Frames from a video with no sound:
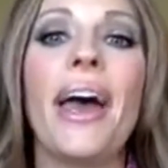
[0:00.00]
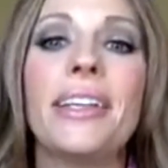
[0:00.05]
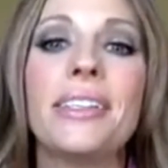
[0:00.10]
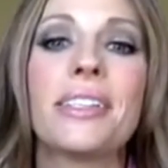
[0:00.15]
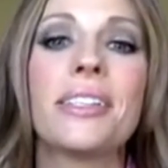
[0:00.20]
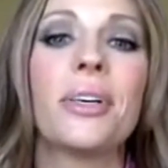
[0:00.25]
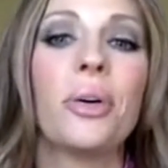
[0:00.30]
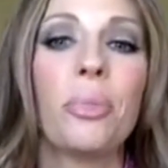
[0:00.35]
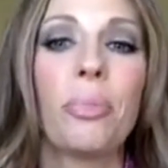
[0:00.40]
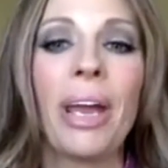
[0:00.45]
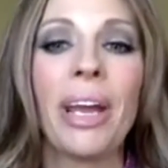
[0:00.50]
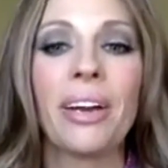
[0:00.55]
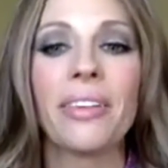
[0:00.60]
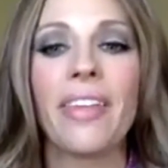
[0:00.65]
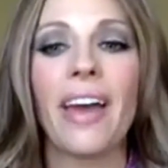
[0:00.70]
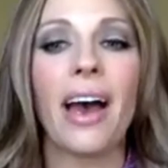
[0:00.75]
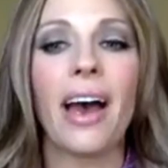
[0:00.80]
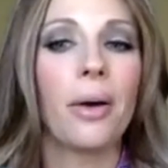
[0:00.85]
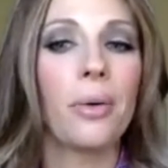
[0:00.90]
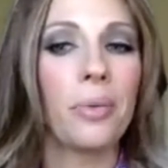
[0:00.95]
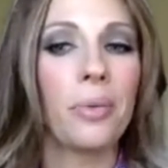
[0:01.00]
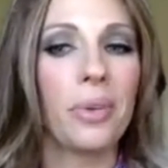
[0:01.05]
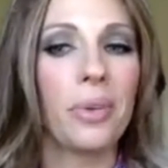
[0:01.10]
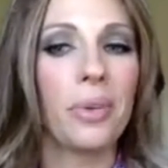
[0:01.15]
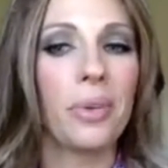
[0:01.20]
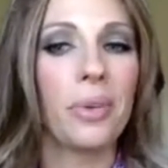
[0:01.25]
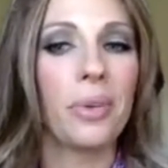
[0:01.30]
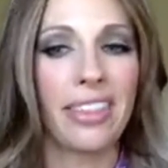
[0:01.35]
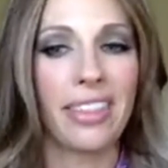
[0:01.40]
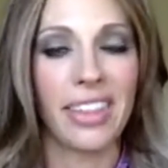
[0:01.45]
and so pair that
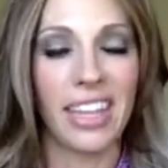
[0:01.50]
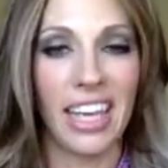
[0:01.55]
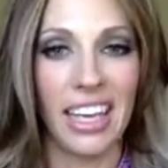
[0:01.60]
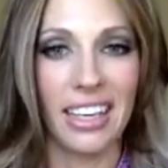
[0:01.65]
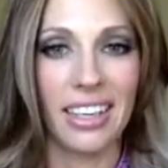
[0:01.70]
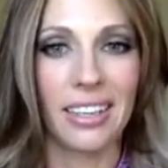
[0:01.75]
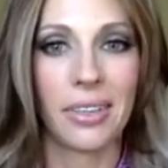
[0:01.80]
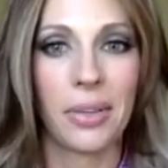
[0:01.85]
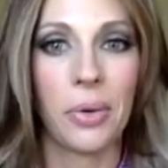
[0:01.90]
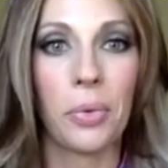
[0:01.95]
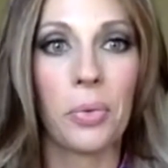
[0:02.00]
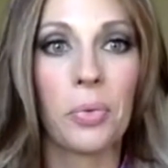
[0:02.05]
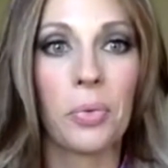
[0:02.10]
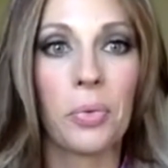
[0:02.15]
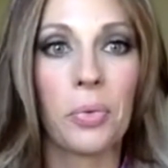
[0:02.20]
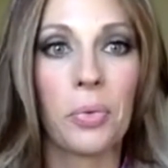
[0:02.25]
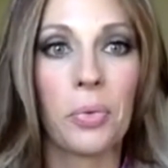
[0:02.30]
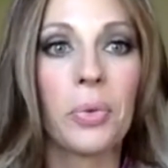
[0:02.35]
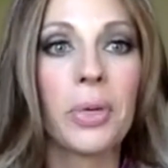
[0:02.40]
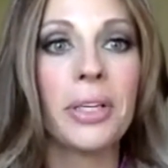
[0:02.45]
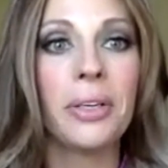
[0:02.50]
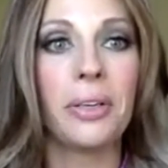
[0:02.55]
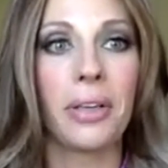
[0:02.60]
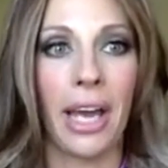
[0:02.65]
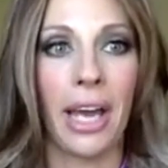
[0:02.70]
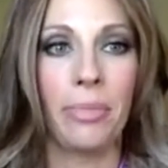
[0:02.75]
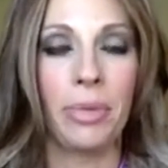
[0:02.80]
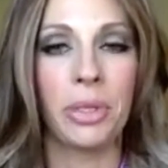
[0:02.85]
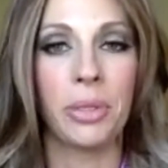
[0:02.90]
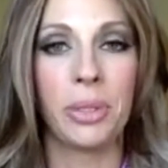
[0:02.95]
with like real
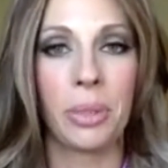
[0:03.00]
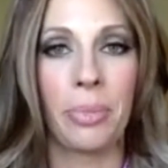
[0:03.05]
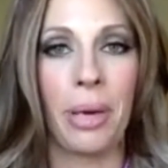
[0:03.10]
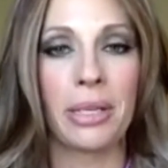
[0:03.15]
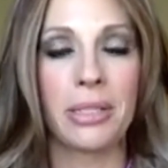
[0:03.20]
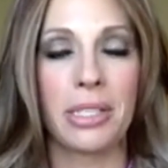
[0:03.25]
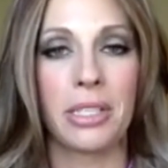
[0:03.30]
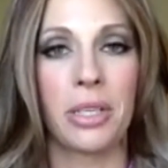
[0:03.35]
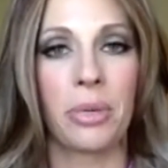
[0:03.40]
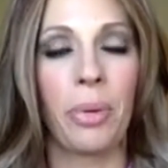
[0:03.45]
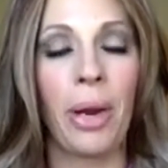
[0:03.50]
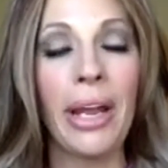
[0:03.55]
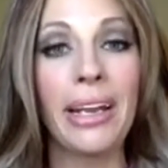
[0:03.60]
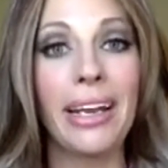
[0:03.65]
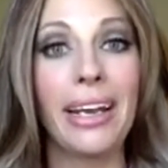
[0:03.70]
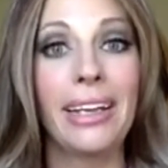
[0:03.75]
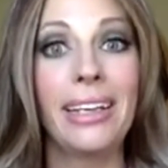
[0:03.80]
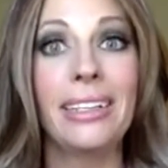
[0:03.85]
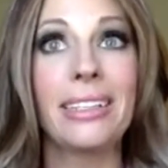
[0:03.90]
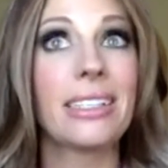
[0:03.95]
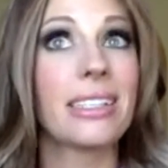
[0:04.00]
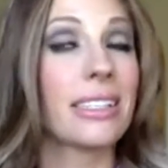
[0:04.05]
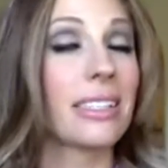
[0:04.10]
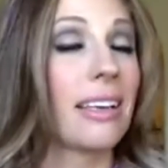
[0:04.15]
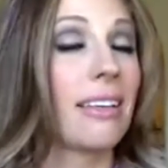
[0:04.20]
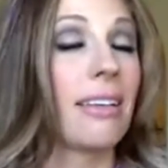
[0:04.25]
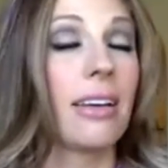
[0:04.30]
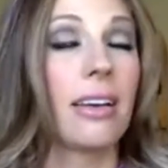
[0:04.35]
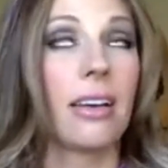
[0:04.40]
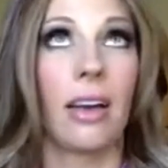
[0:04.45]
chemical imbalance in your brain, and
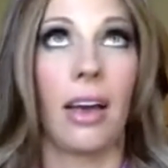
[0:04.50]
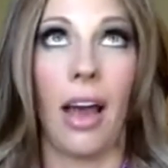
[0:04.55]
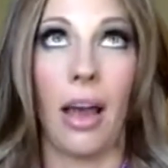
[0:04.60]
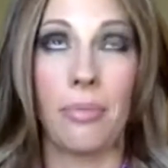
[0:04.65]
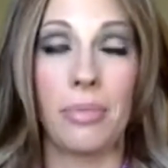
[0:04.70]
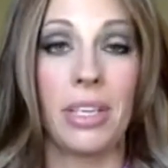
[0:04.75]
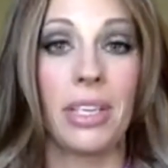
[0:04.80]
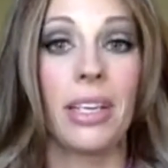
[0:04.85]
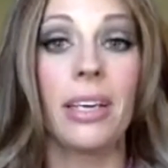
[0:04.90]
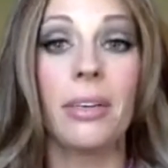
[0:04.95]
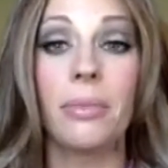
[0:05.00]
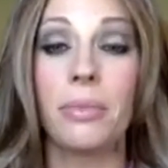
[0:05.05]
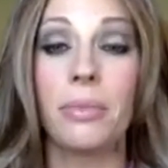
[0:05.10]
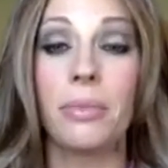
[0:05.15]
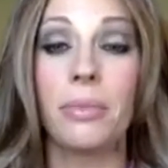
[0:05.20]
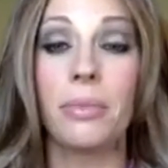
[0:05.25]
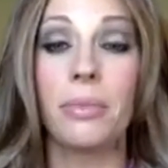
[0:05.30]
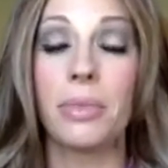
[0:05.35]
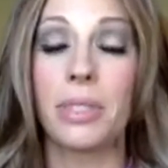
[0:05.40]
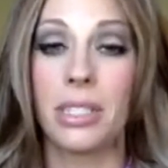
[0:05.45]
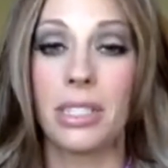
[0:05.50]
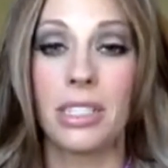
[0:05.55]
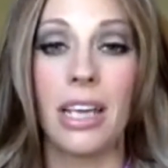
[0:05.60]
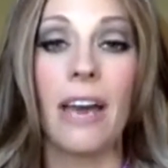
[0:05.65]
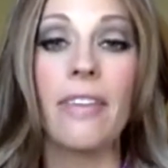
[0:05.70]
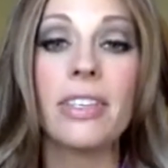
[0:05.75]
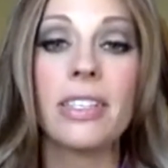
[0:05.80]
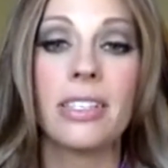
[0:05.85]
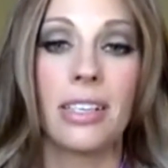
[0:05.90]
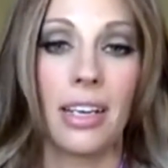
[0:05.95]
it's, I mean, it was
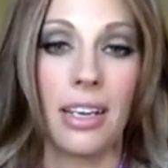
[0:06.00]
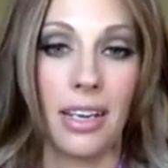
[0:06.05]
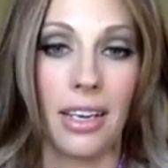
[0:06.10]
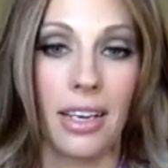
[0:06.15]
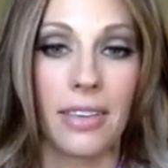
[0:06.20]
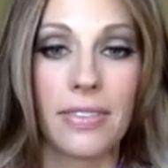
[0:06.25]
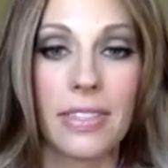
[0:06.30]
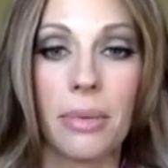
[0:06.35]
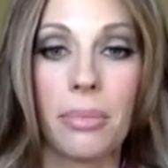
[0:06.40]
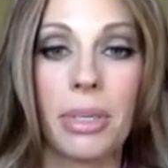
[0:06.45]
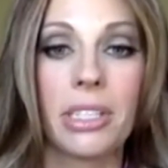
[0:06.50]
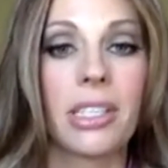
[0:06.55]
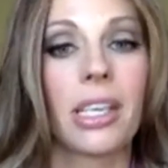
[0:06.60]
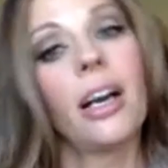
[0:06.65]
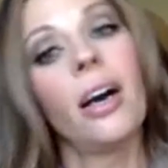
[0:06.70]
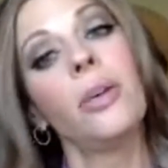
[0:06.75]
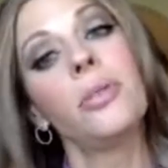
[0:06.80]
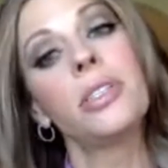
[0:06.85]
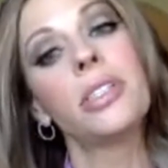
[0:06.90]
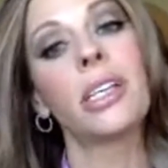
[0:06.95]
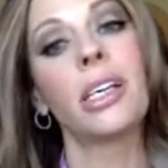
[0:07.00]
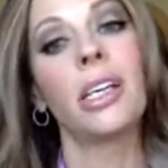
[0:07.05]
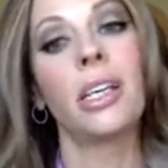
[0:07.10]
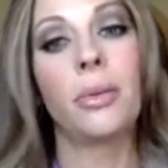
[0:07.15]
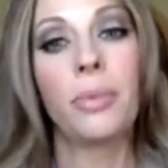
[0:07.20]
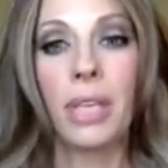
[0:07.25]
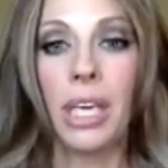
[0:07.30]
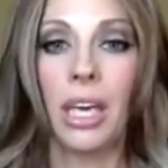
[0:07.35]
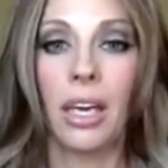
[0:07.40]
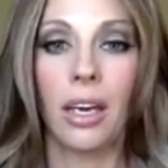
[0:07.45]
devastating if somebody's like, "Oh,
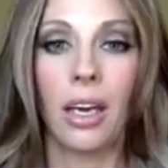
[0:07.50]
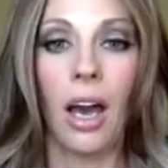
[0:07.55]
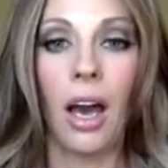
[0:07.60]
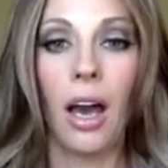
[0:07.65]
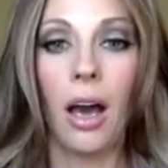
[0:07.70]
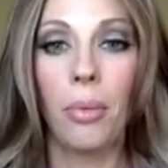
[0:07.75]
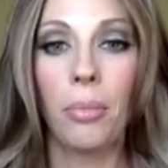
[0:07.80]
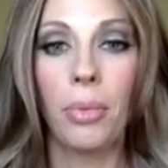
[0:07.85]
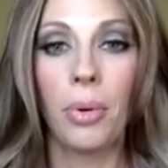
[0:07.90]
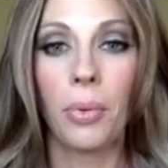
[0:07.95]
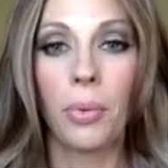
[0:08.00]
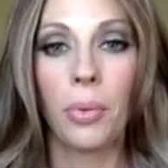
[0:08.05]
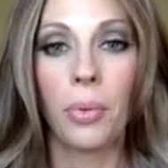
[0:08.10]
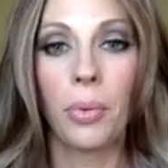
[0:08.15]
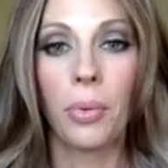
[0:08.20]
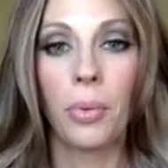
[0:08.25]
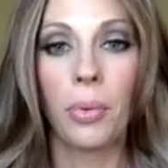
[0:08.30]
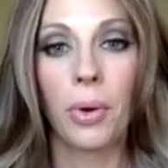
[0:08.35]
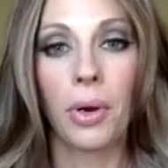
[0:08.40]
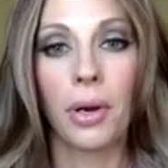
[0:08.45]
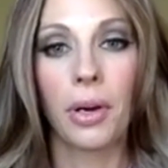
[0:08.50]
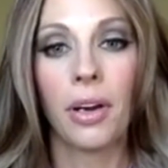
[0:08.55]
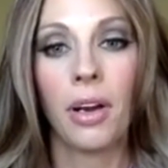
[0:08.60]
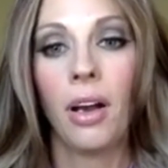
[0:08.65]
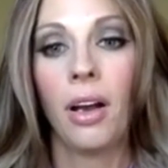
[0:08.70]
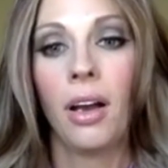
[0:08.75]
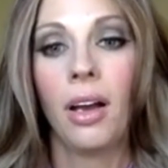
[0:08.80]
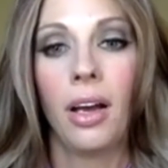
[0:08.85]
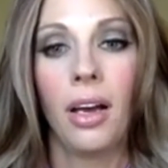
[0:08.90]
just kidding, we can't come," or,